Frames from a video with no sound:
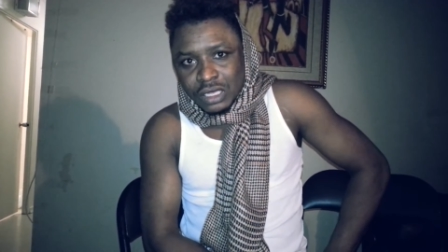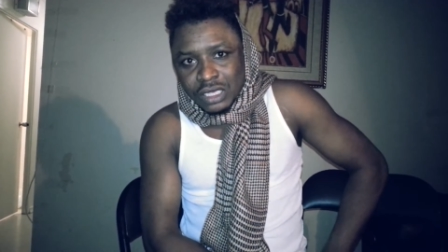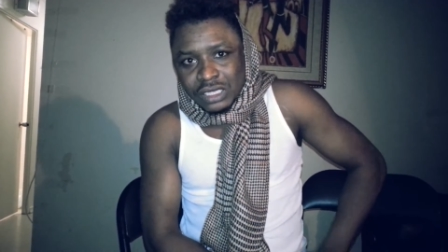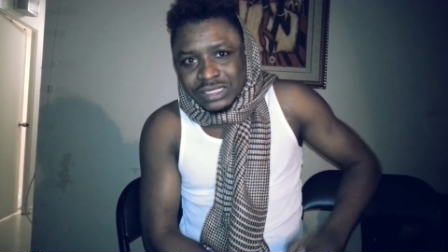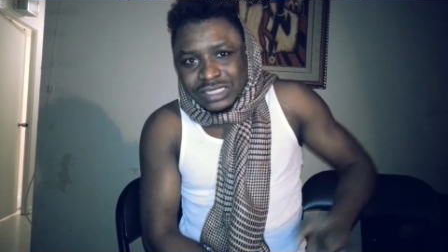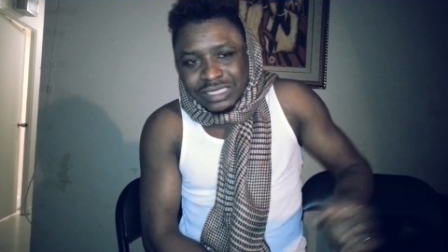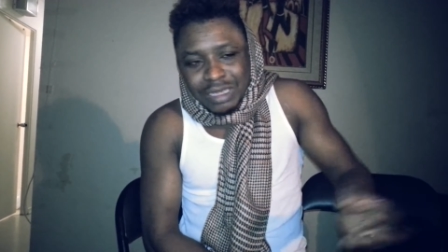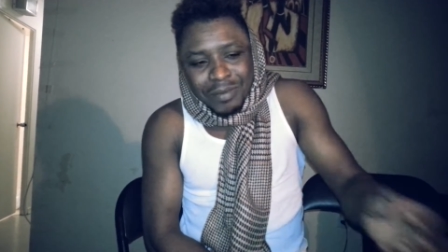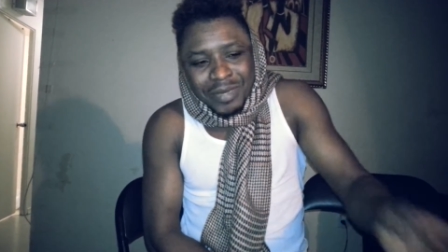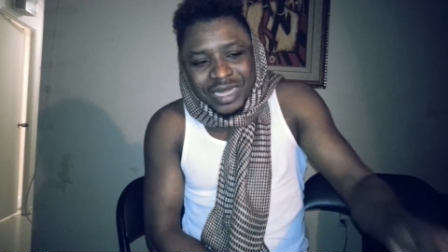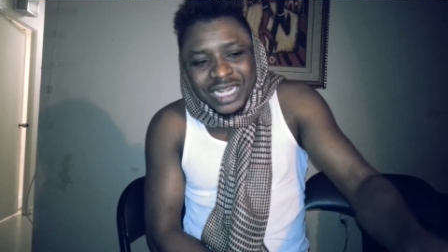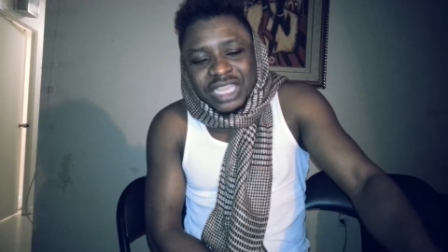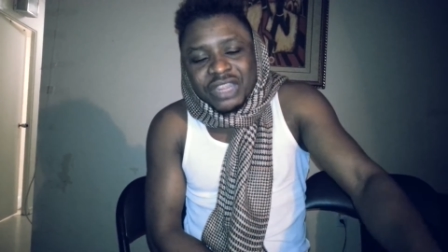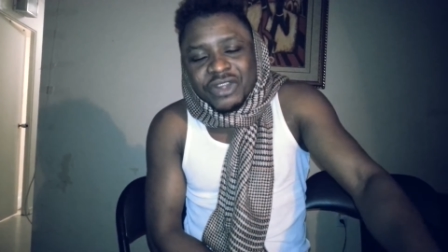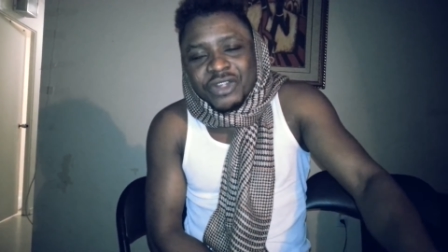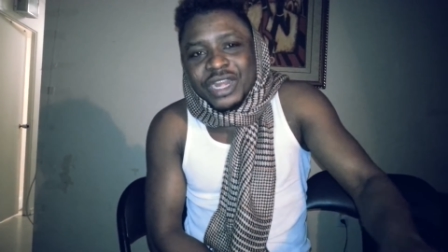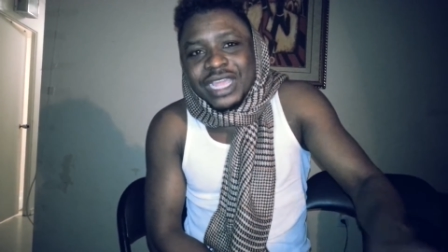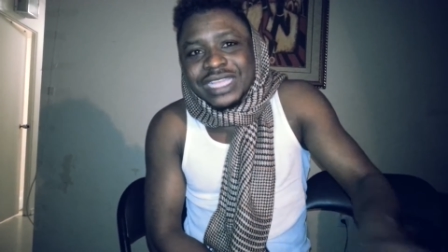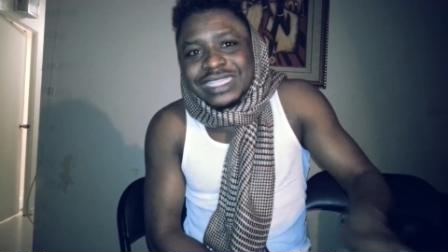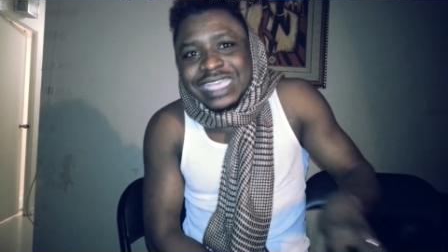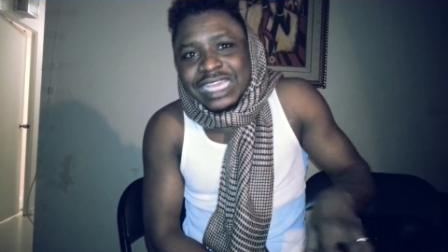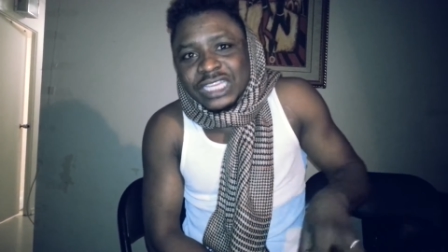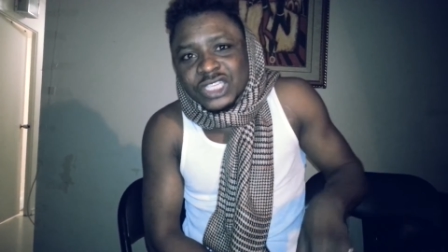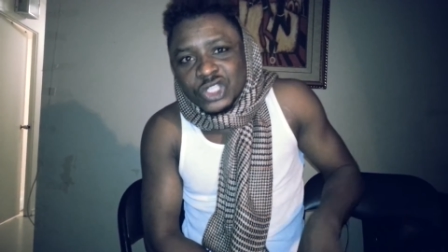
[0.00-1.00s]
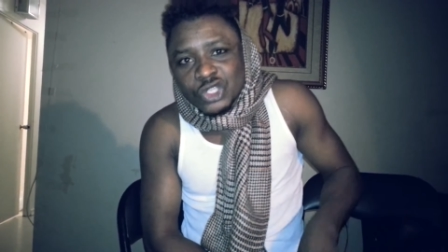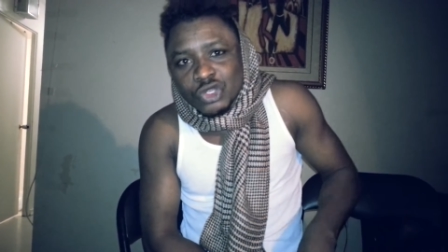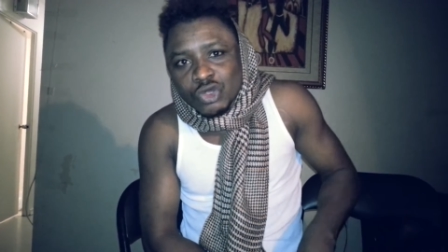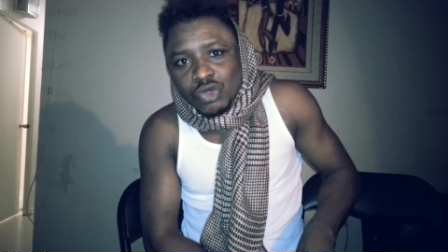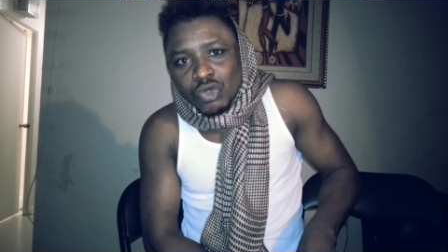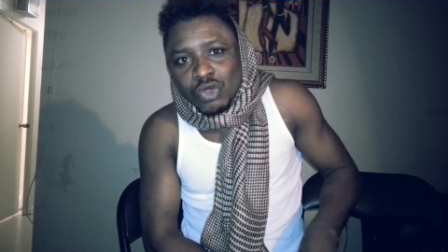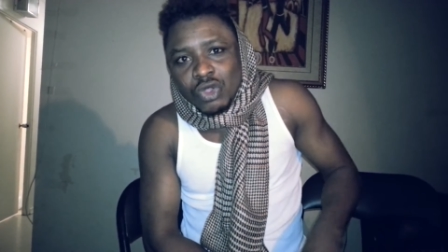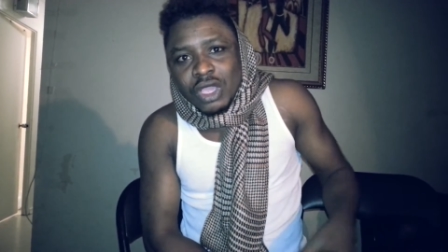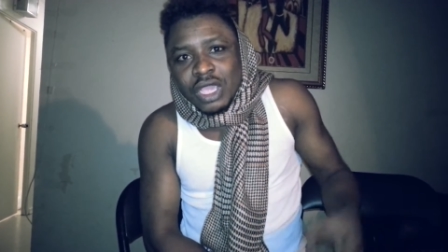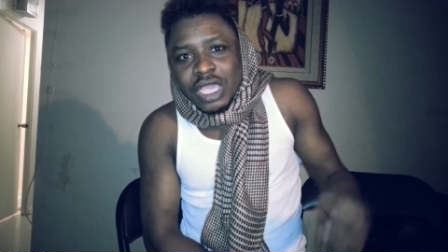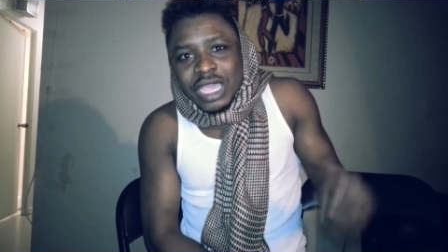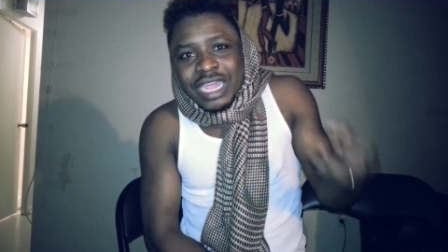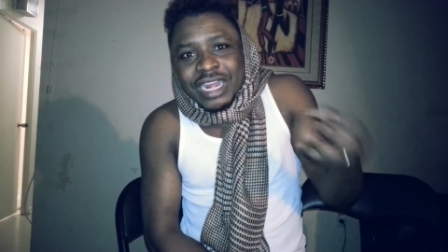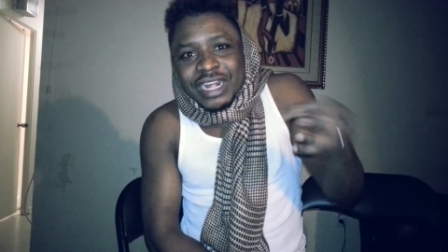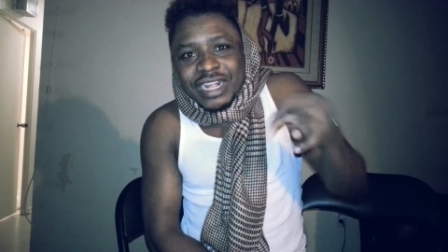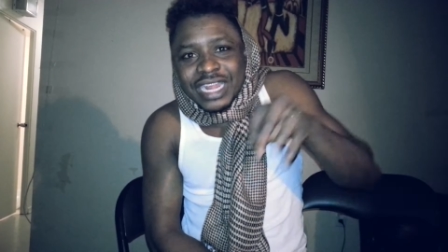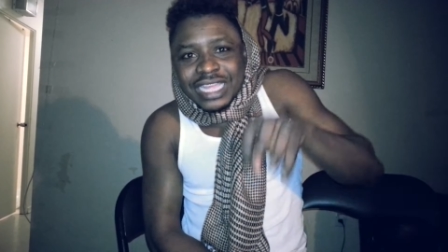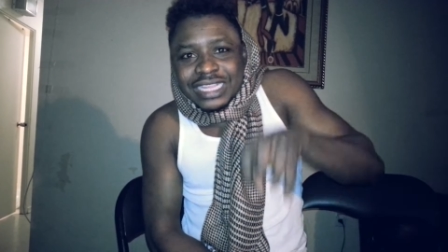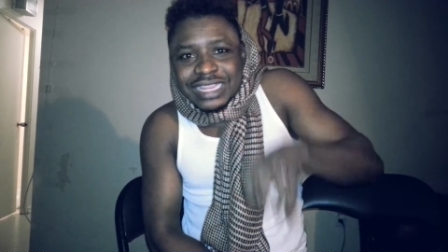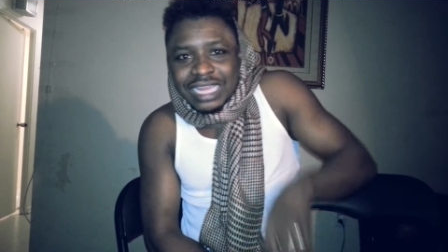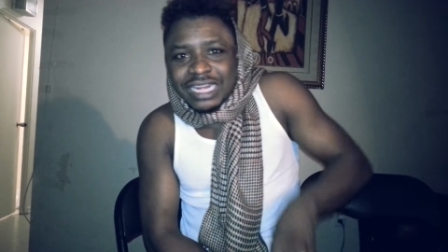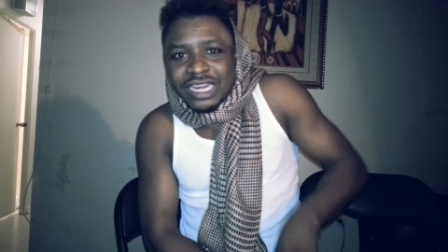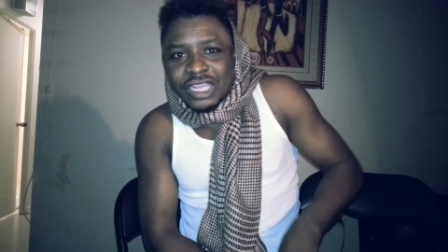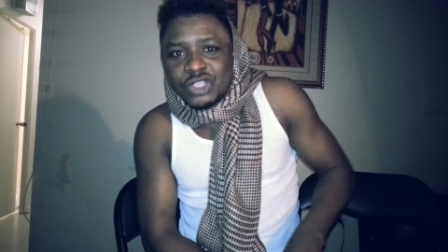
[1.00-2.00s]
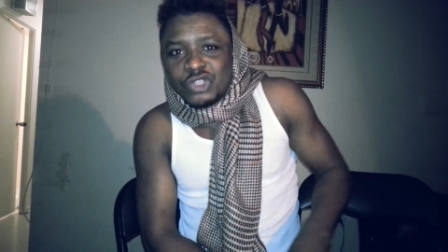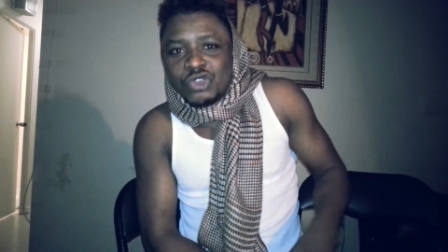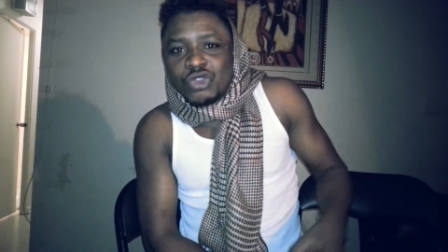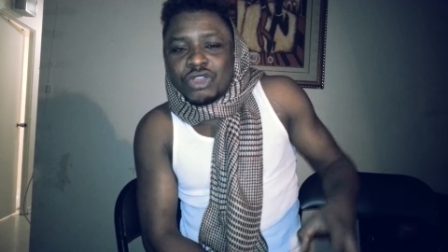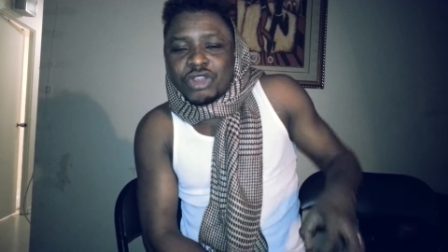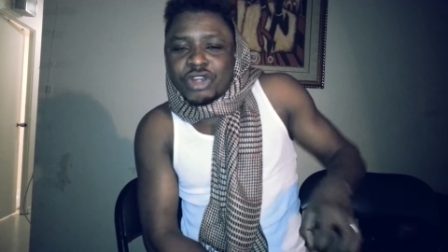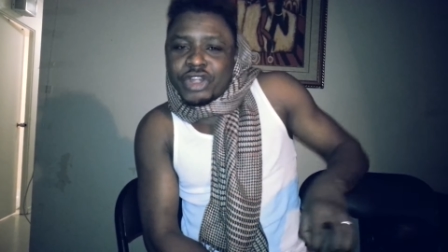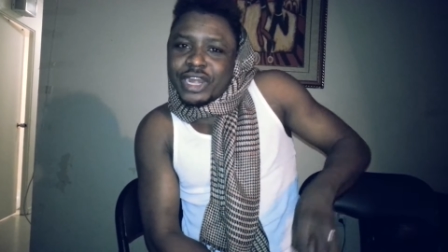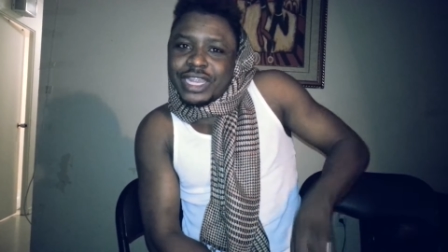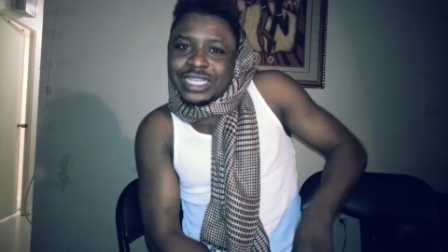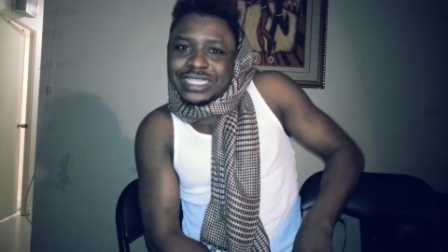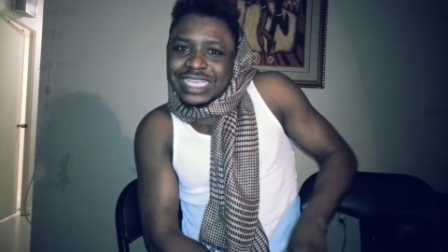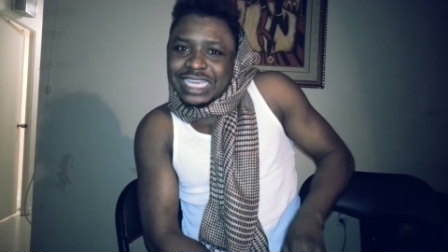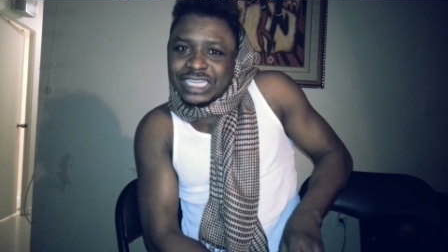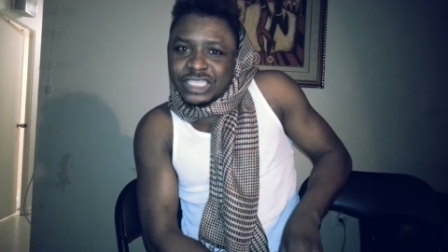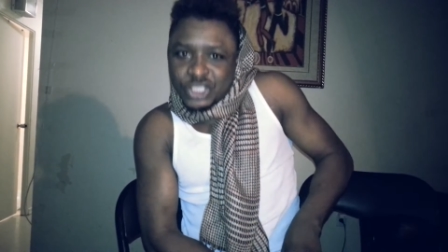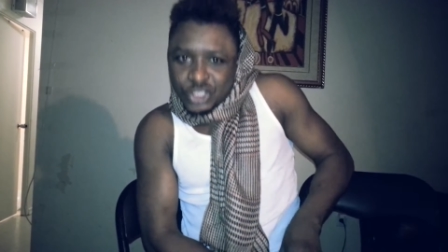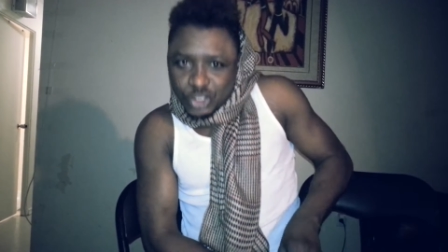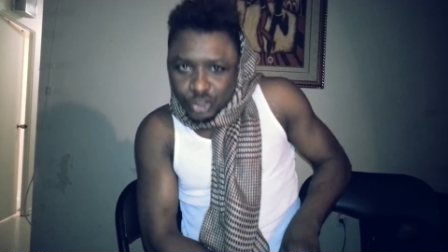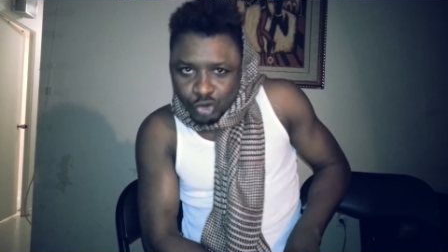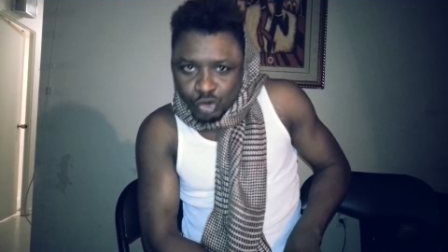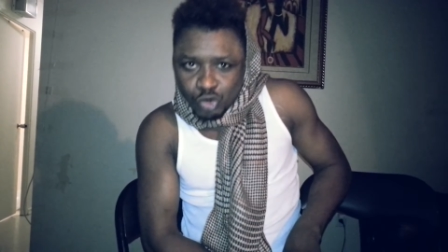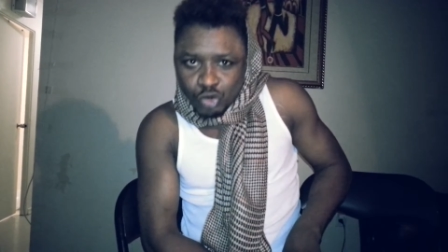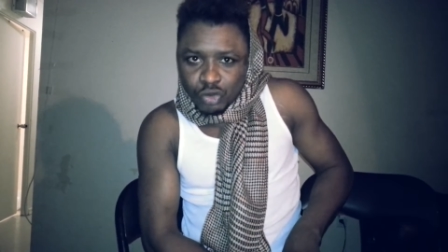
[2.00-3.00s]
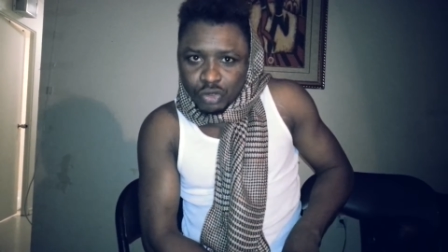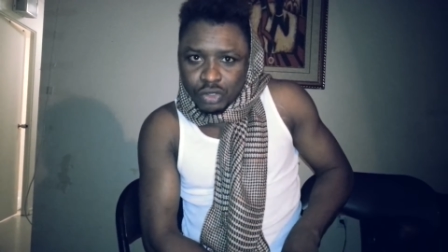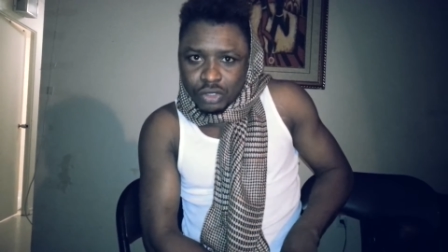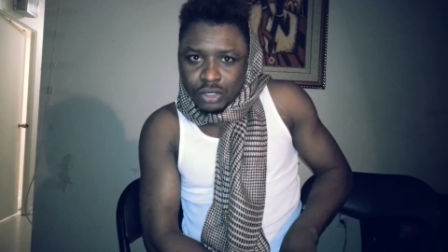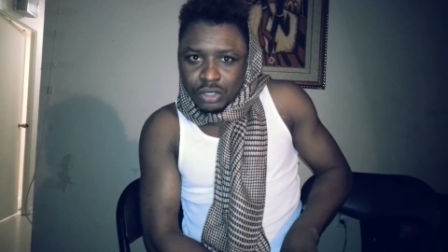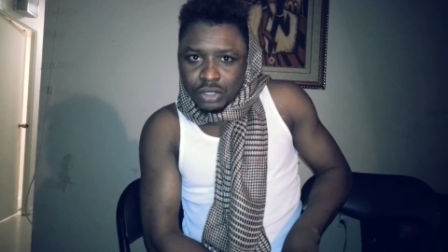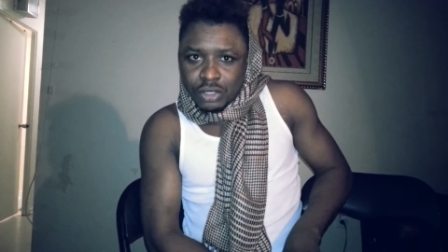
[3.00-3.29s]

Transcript: Somebody created you, greater than you created you,